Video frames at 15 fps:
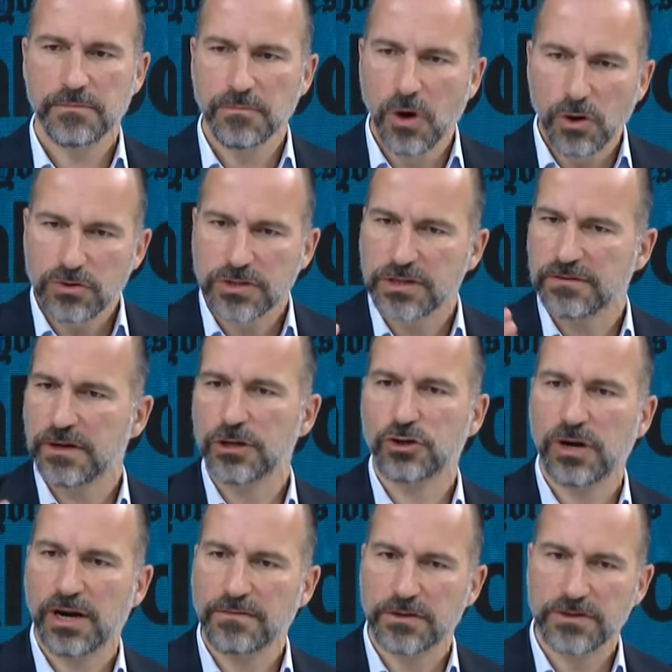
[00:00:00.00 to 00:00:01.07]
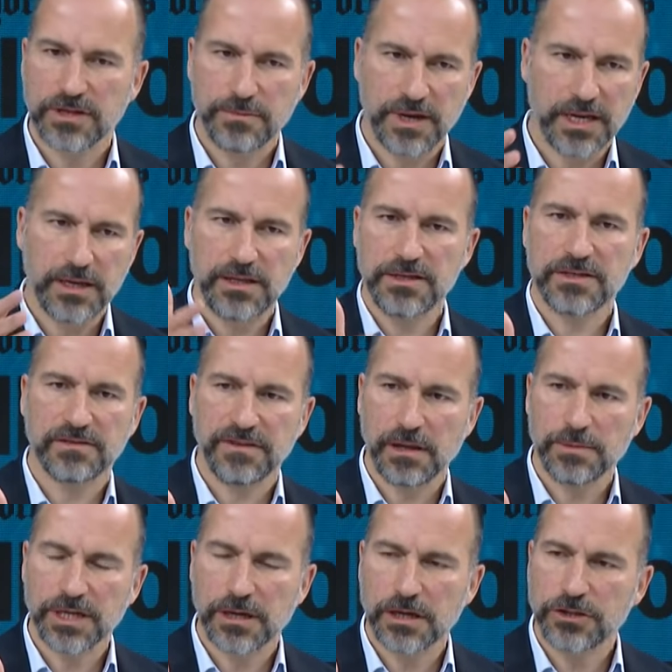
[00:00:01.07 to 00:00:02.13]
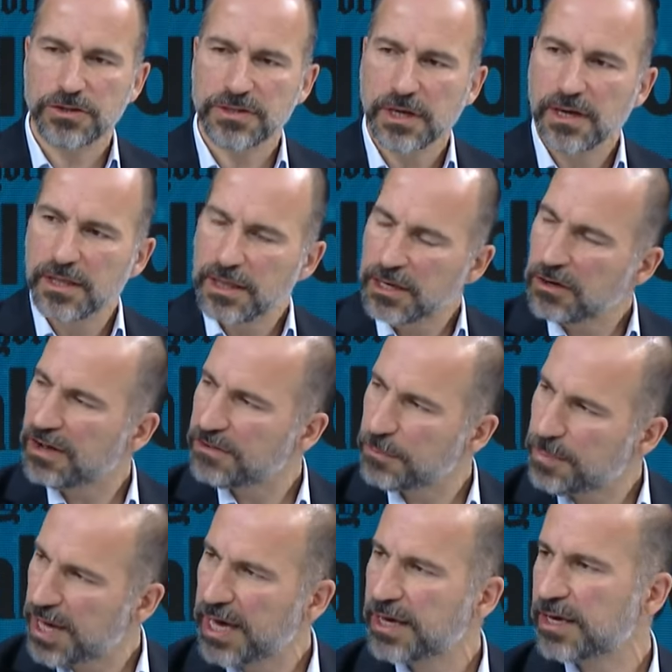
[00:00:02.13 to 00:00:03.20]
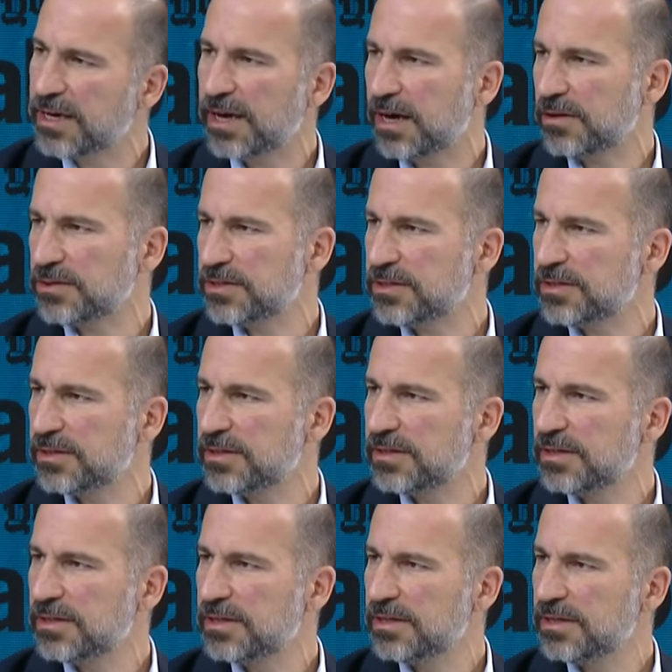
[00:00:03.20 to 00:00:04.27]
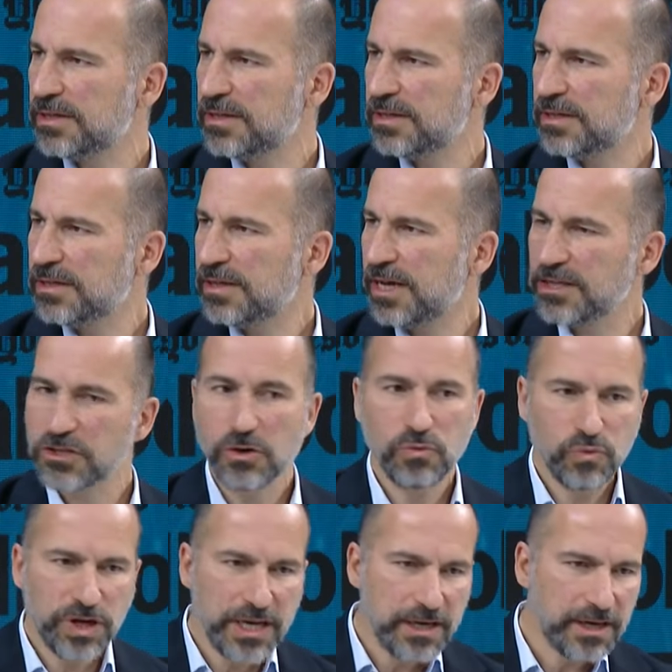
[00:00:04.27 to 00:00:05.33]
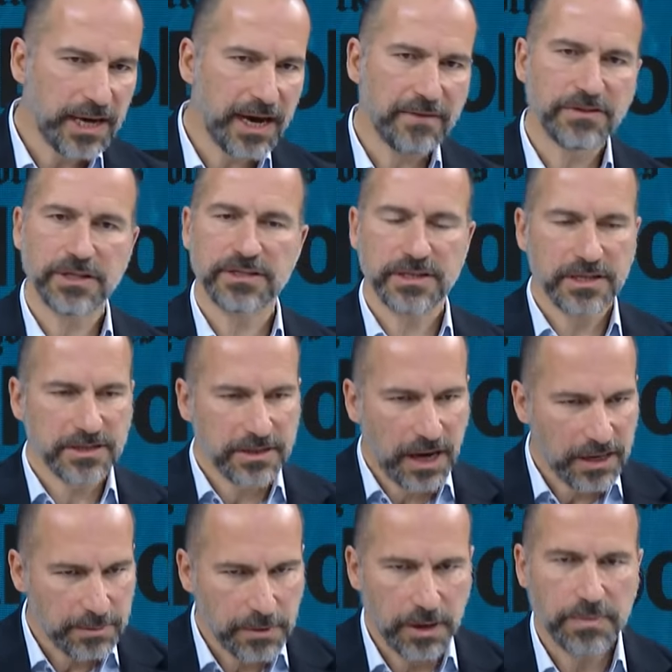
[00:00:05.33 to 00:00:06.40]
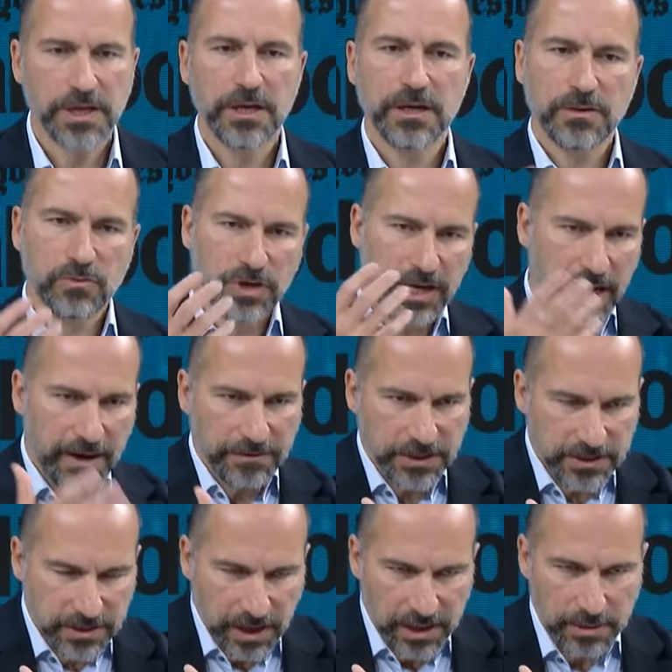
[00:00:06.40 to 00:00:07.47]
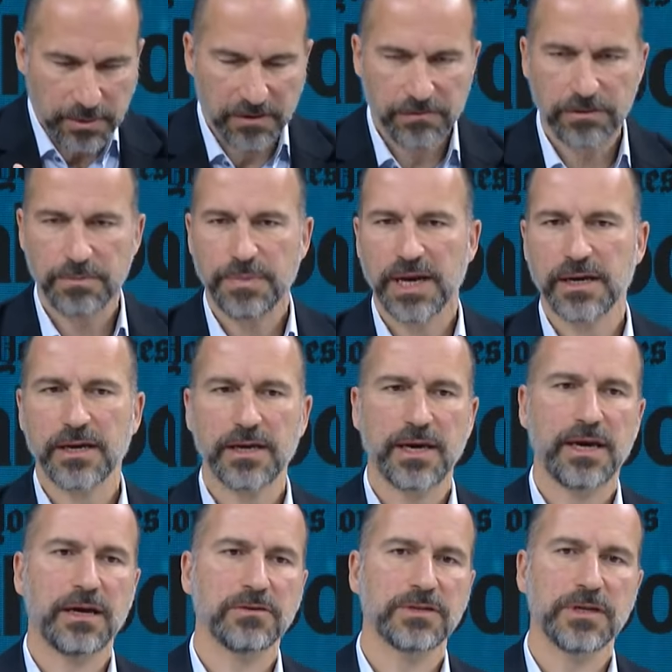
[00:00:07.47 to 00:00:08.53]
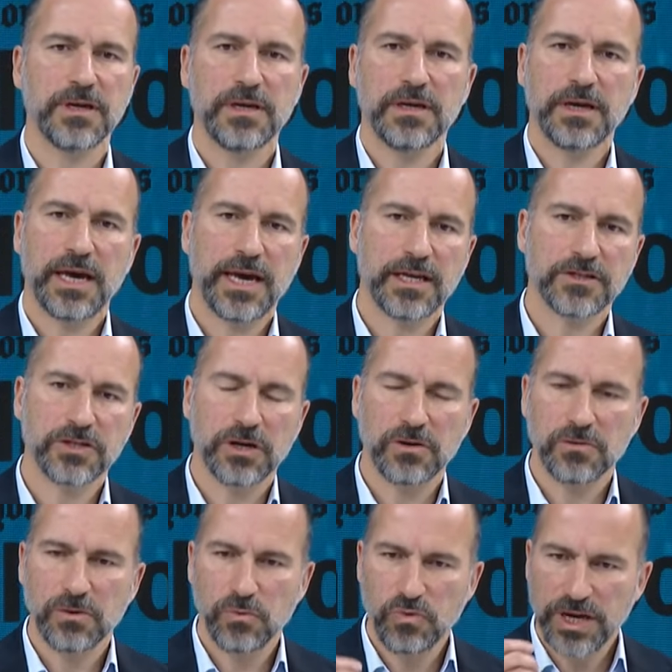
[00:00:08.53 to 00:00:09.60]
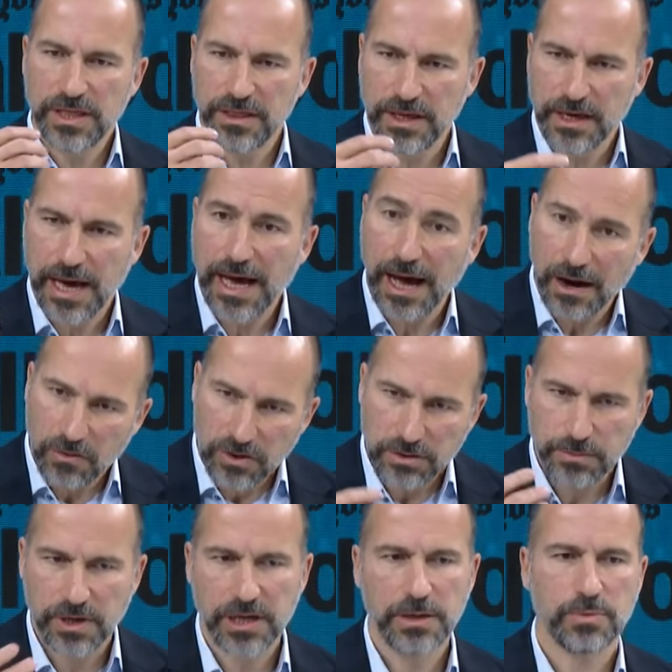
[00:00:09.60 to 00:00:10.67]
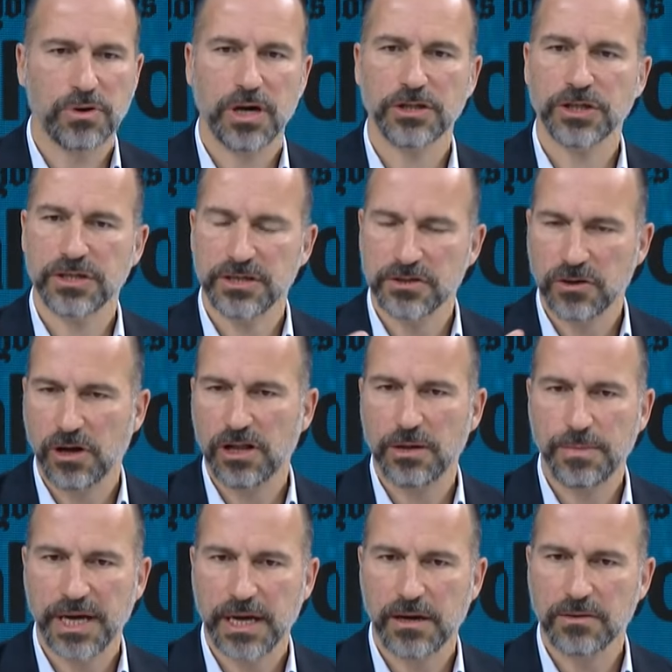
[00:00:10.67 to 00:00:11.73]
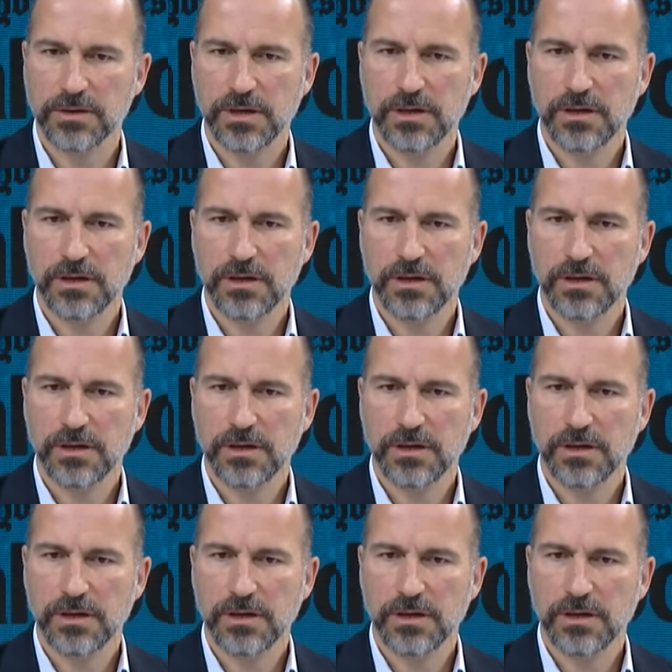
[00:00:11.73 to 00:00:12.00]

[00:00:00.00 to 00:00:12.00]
most of our drivers in many of these developing countries, they don't have a bank account. And so we have to, as they sign them up, we have to sign them up for a bank account. And so we think our money project is all about